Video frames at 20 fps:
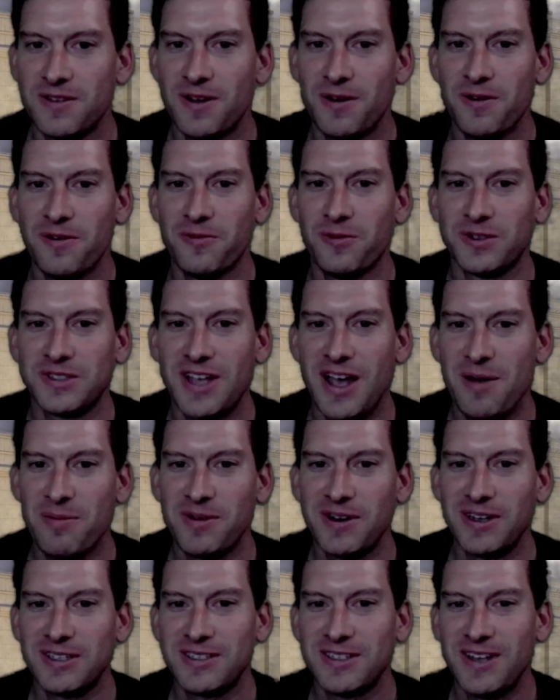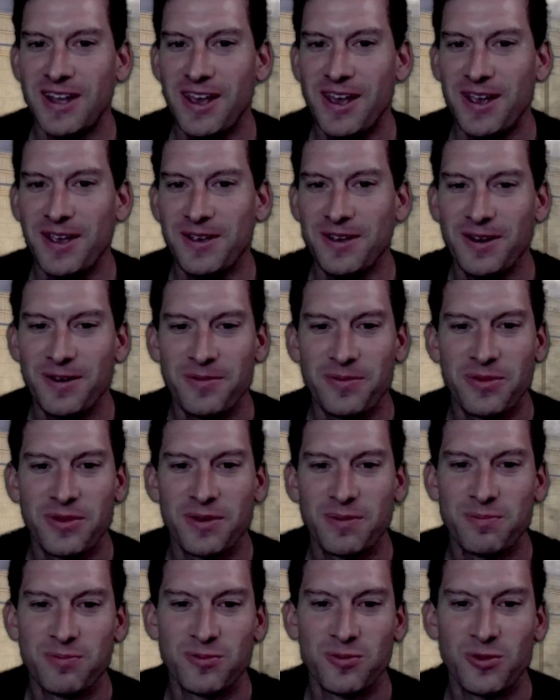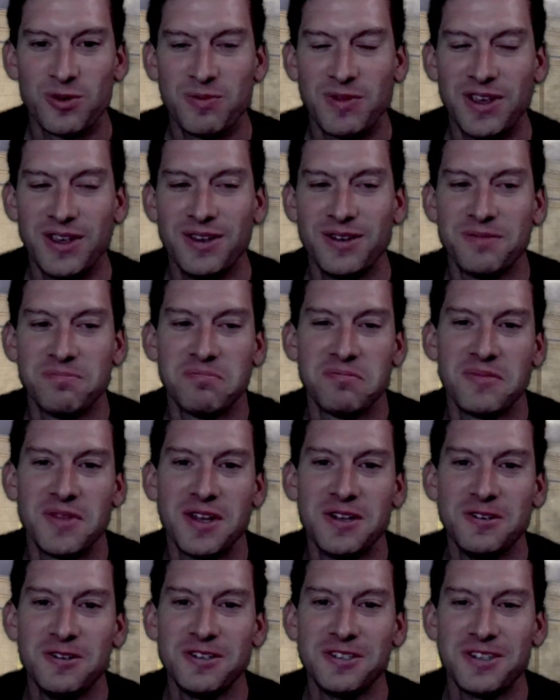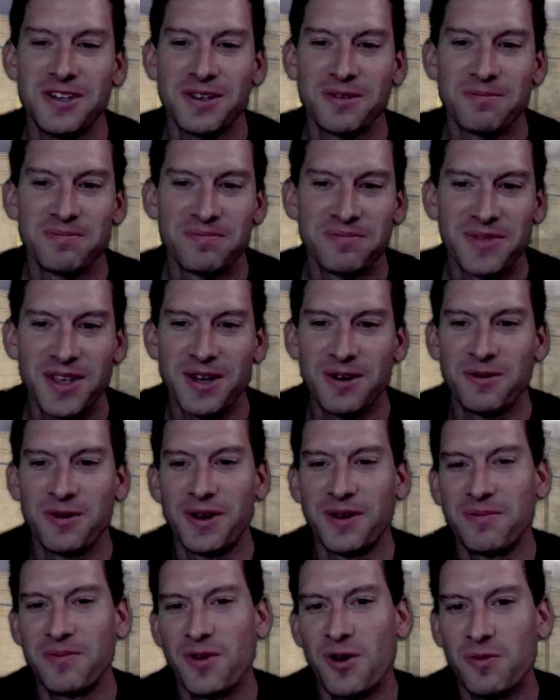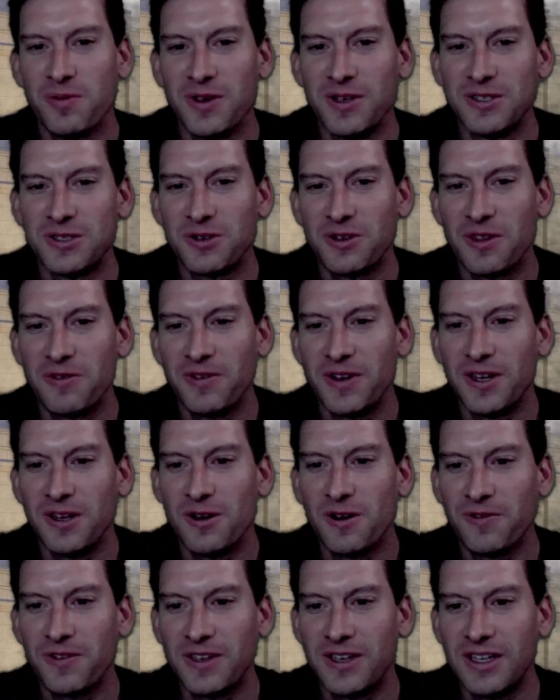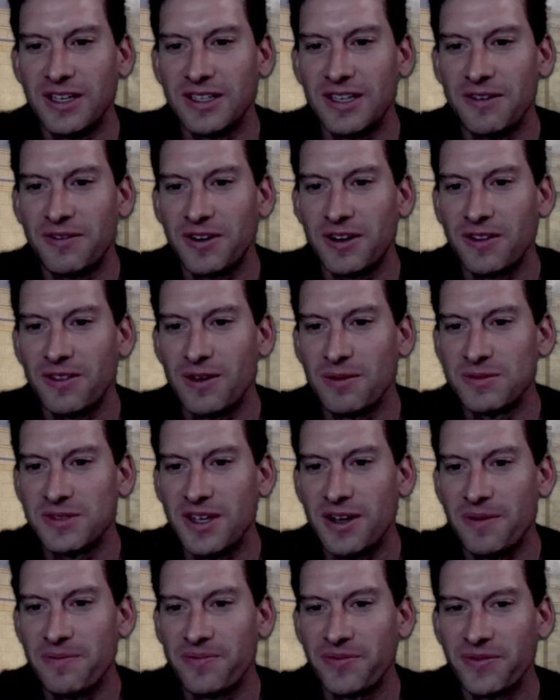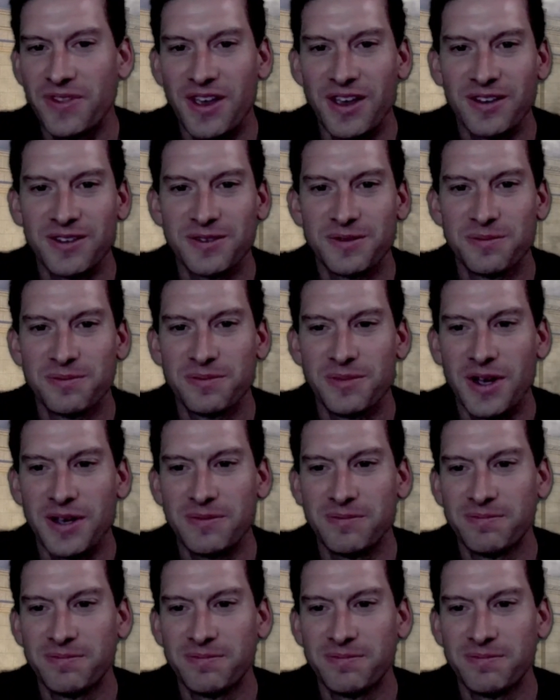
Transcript: what's happening today would be interesting. Anyway, hope you enjoyed the video. If you did, give it a thumbs up. Thanks. Bye.